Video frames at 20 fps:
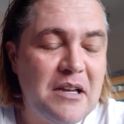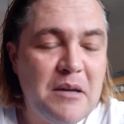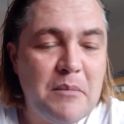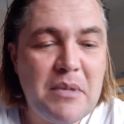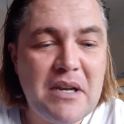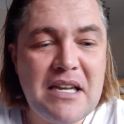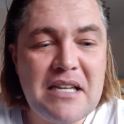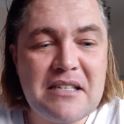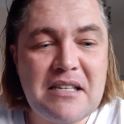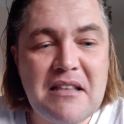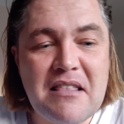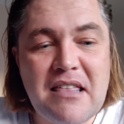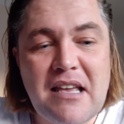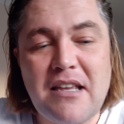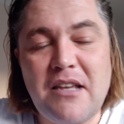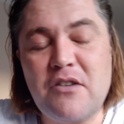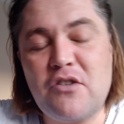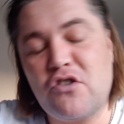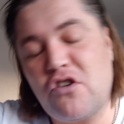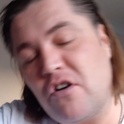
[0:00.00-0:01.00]
But listen,
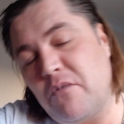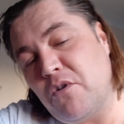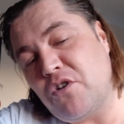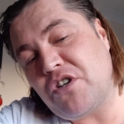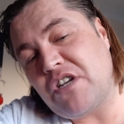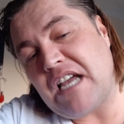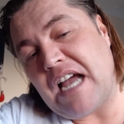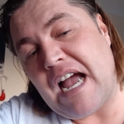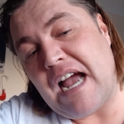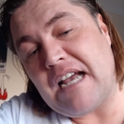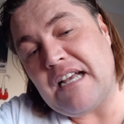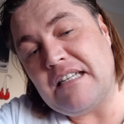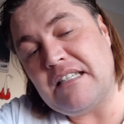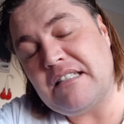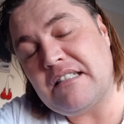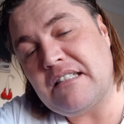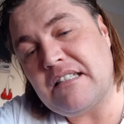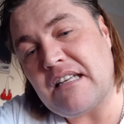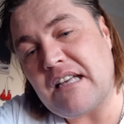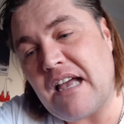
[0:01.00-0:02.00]
thank you so much, guys.